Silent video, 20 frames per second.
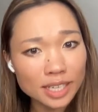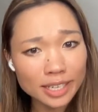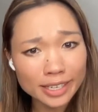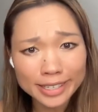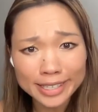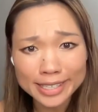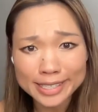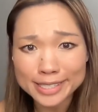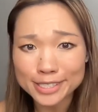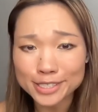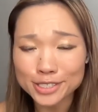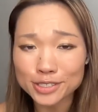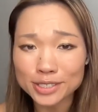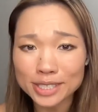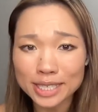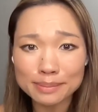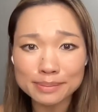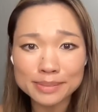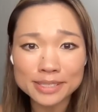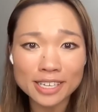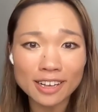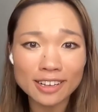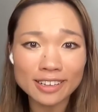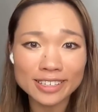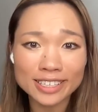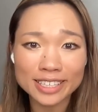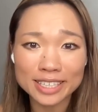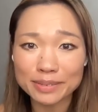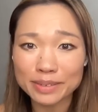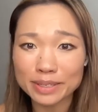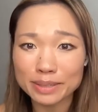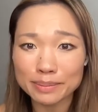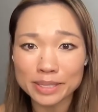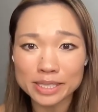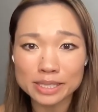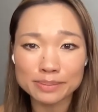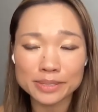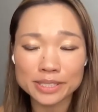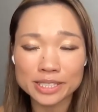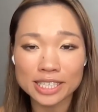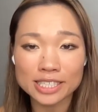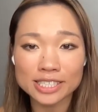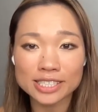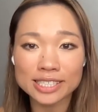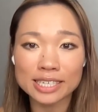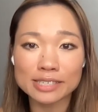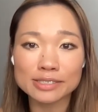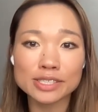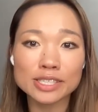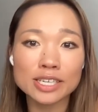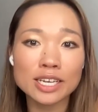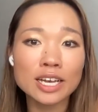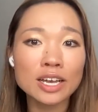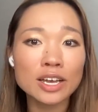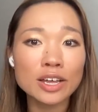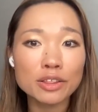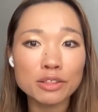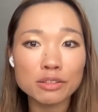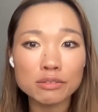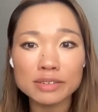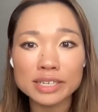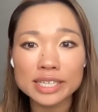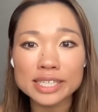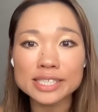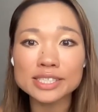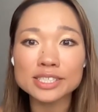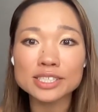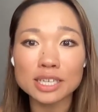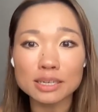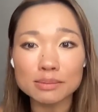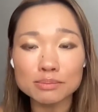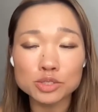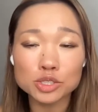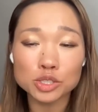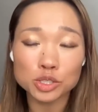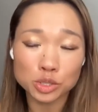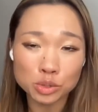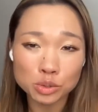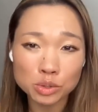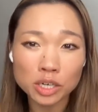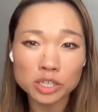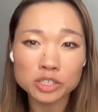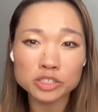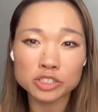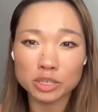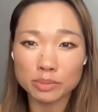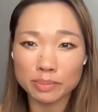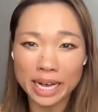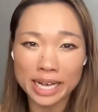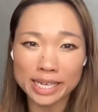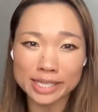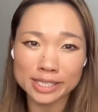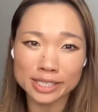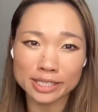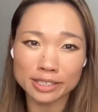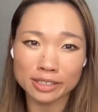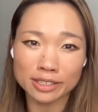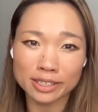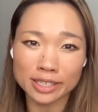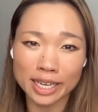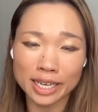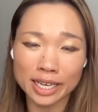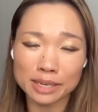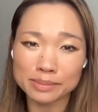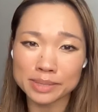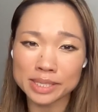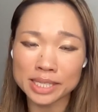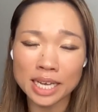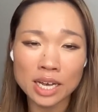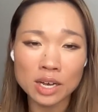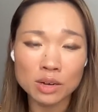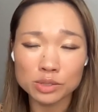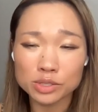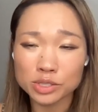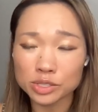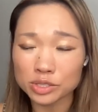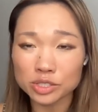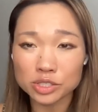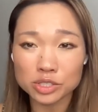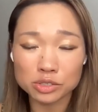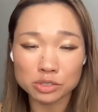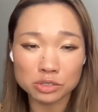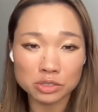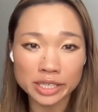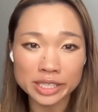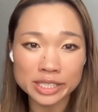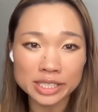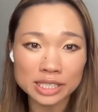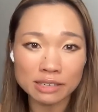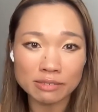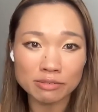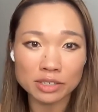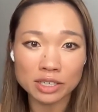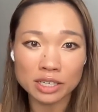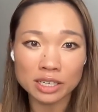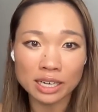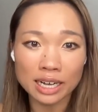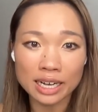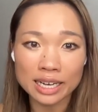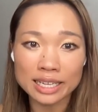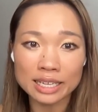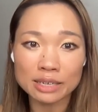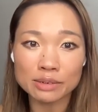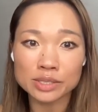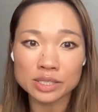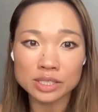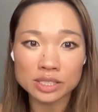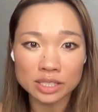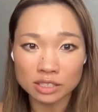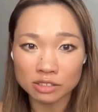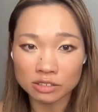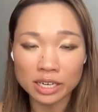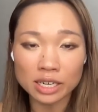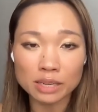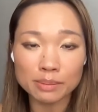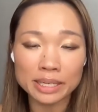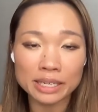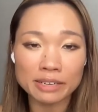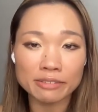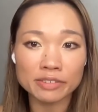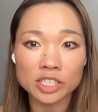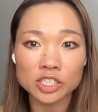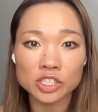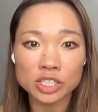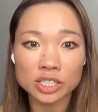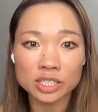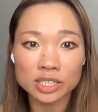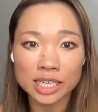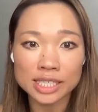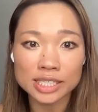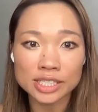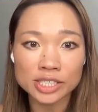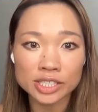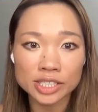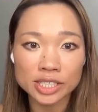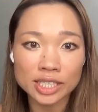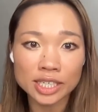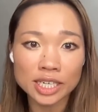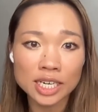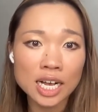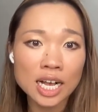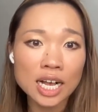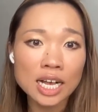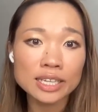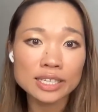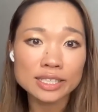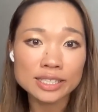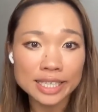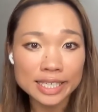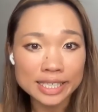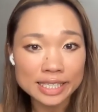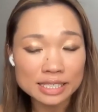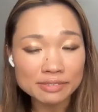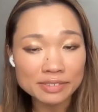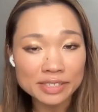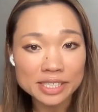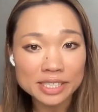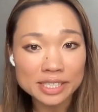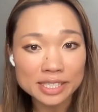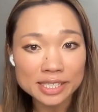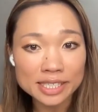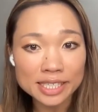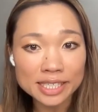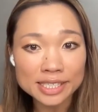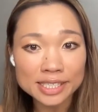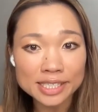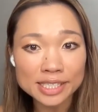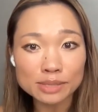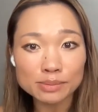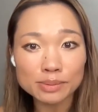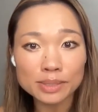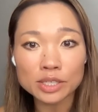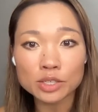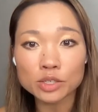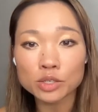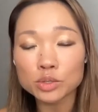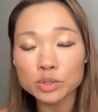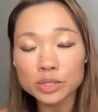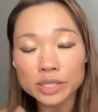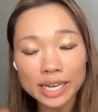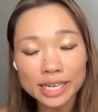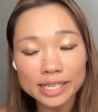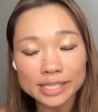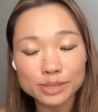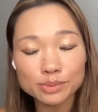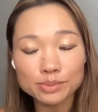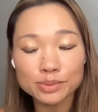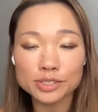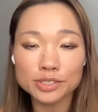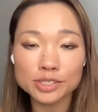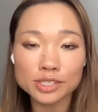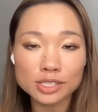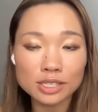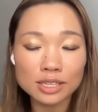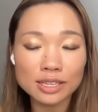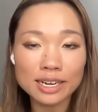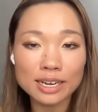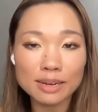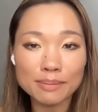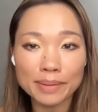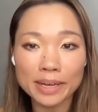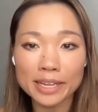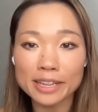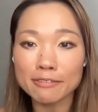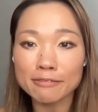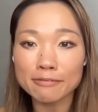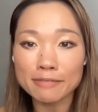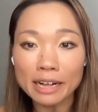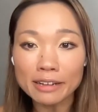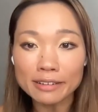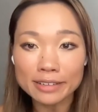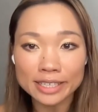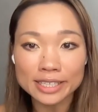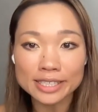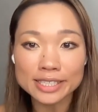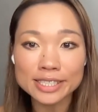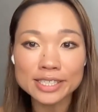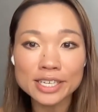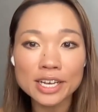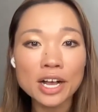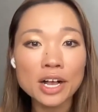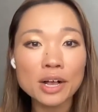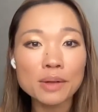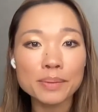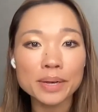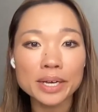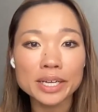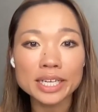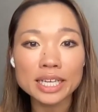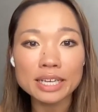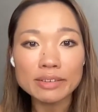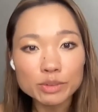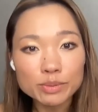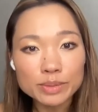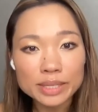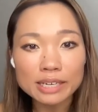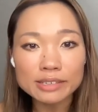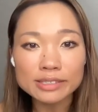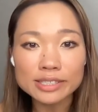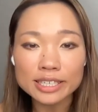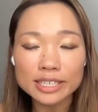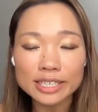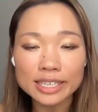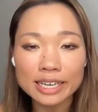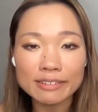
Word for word: He has two games all year with multiple touchdowns, three sub two hundred passing yard games, which is just crazy for a guy that was incredibly efficient last year. The Titans face the Saints this week, who, yes, were just lit up by the Falcons. But even without Derrick